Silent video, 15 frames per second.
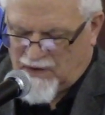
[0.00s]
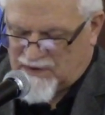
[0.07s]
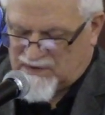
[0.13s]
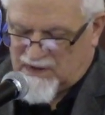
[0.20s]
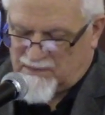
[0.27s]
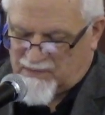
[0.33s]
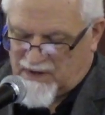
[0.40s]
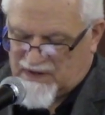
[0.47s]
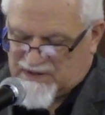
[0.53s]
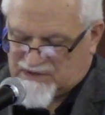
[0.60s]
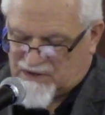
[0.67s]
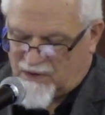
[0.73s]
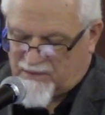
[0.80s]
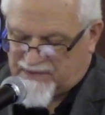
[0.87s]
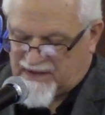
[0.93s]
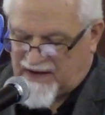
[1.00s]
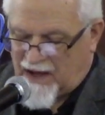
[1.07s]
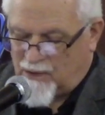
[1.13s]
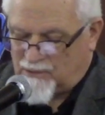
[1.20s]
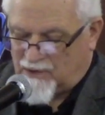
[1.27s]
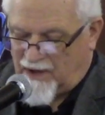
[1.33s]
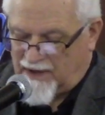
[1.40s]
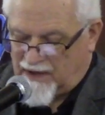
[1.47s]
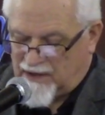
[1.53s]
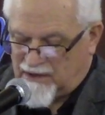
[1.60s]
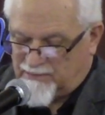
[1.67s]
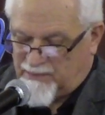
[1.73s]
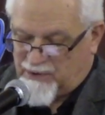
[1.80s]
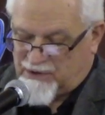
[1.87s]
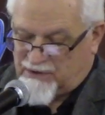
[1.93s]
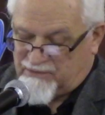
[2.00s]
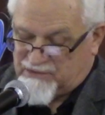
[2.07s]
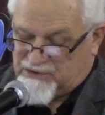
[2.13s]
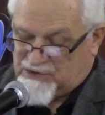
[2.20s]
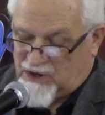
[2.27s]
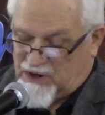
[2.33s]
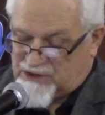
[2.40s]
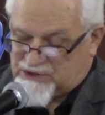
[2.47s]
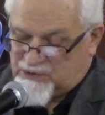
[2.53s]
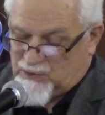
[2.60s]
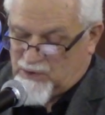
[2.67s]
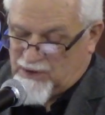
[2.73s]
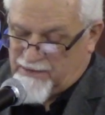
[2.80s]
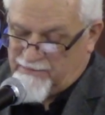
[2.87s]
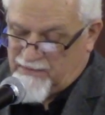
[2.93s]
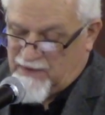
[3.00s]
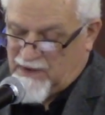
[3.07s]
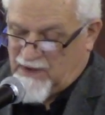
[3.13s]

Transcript: So I'm going to start with an outline of the book of Joshua